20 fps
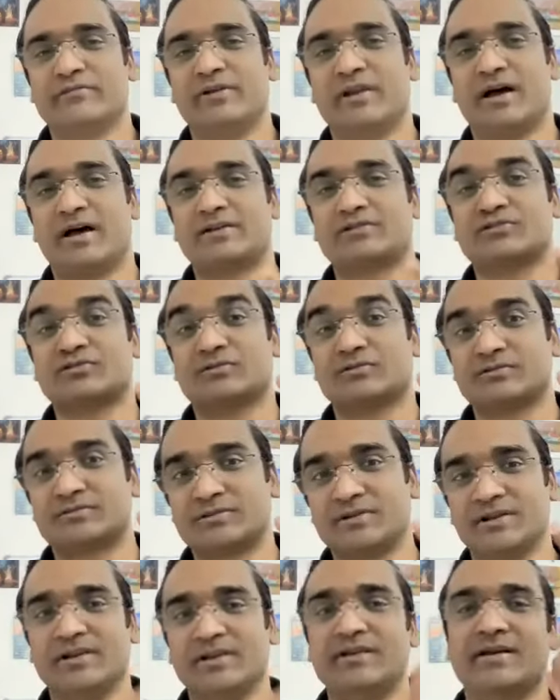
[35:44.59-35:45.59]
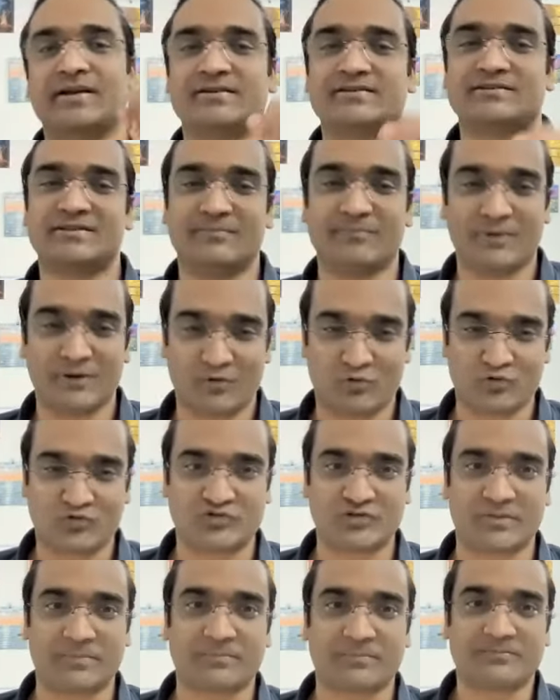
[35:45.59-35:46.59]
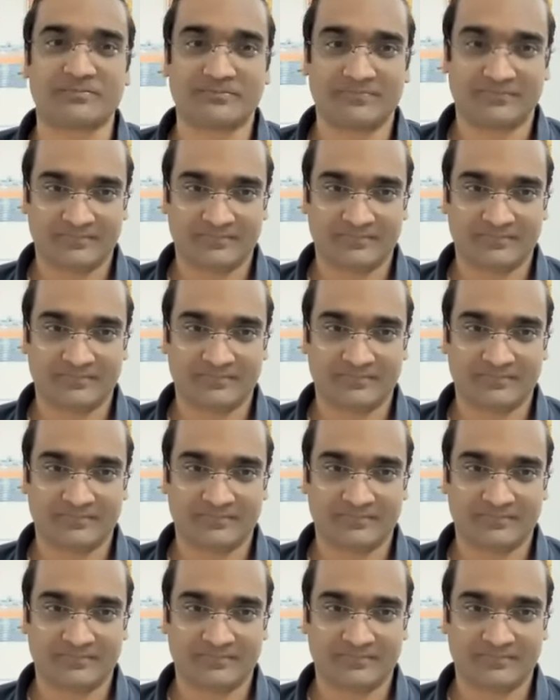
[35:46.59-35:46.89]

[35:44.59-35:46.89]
will ask silly and simple question